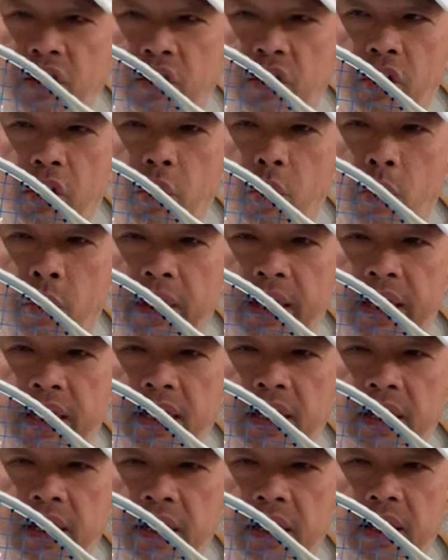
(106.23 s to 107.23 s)

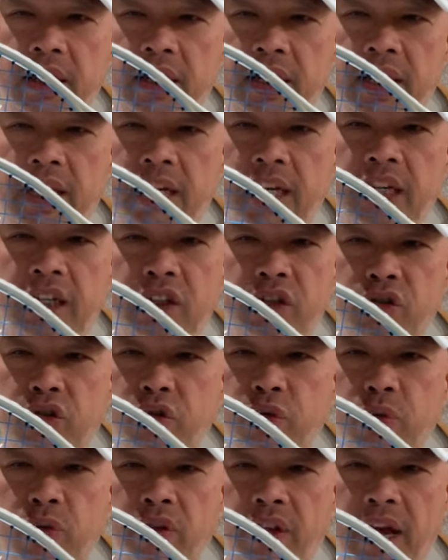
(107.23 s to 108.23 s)
going
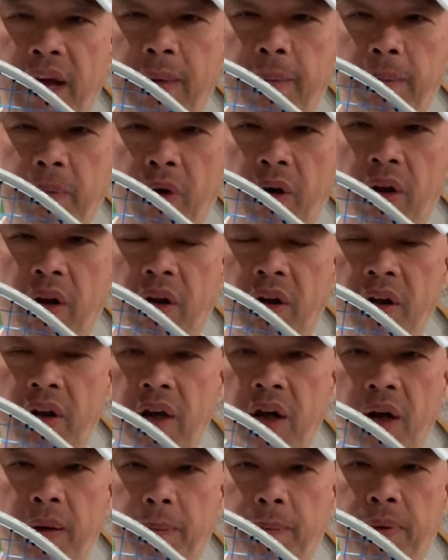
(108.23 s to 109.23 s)
into that ball
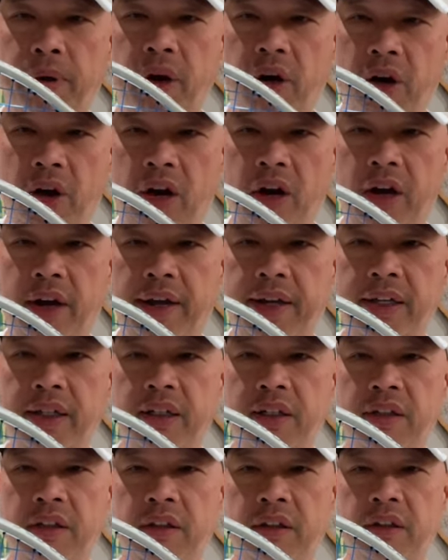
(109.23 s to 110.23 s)

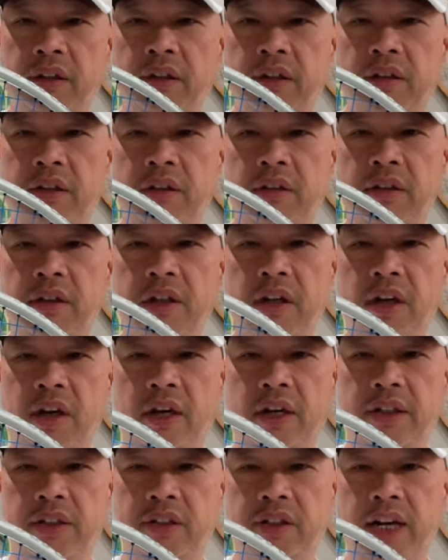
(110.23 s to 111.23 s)
upon
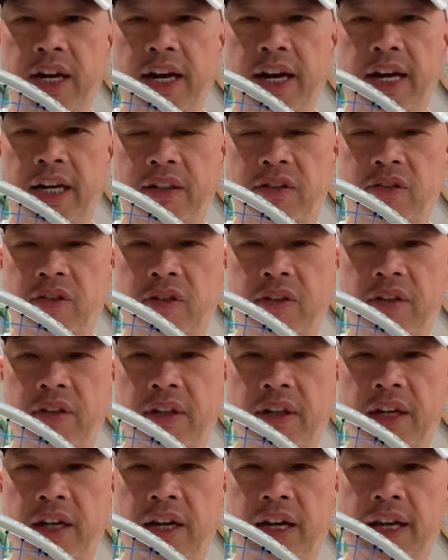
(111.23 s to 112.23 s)
contact.
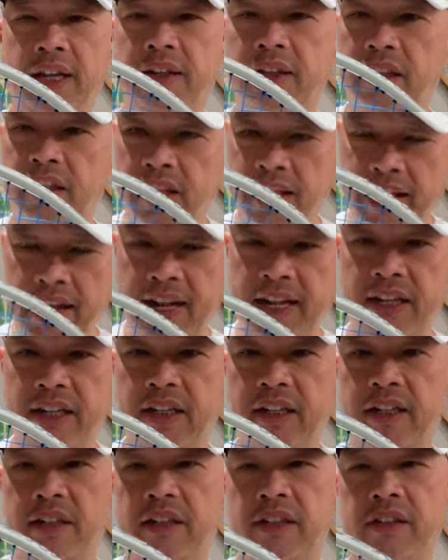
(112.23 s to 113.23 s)
And
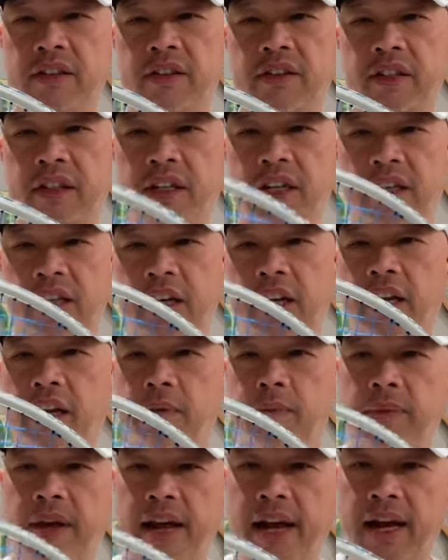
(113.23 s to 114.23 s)
then the kinetic
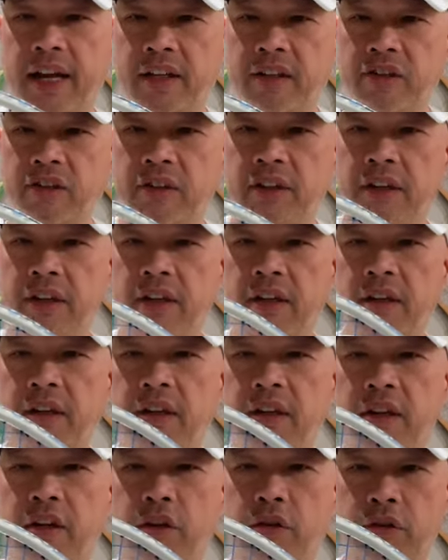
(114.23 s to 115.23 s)
mass
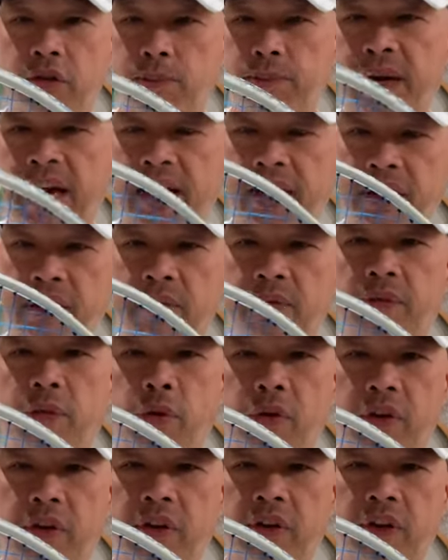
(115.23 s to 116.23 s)
goes back and
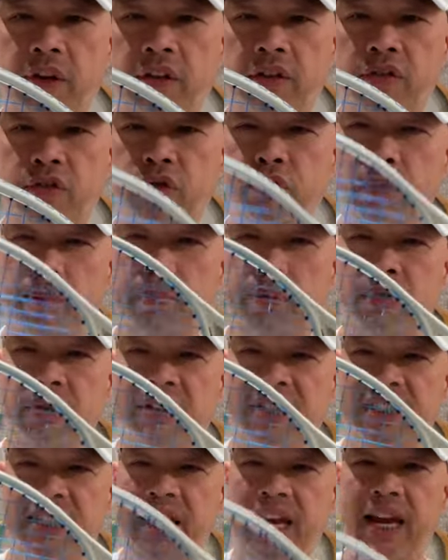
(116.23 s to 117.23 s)
forth to
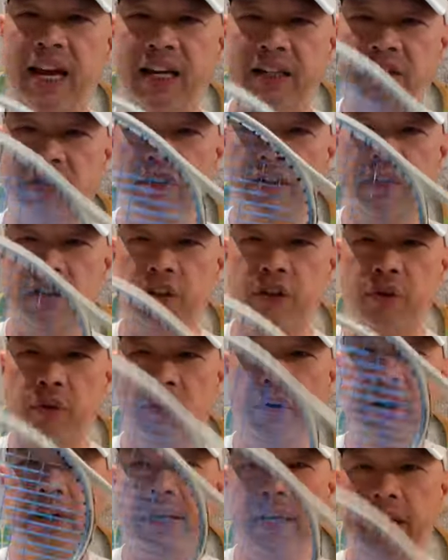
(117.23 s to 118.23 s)
protect
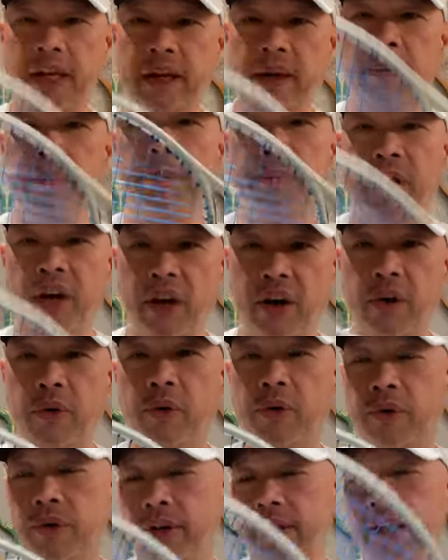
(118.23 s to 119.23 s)
your
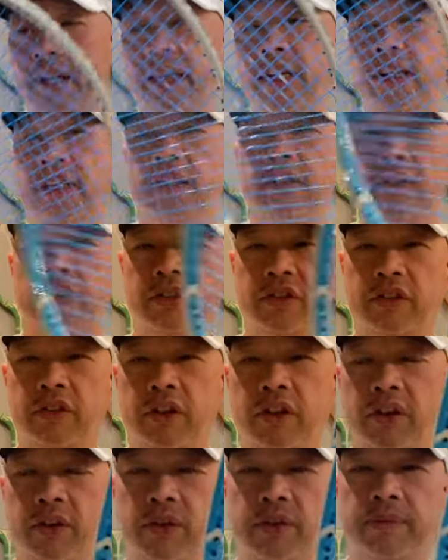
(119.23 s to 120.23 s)
elbow.
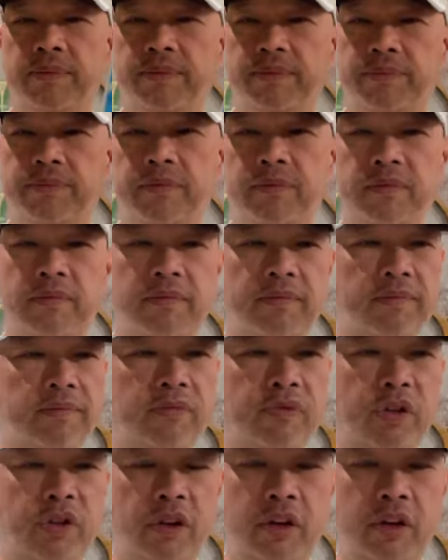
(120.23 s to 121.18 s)
So for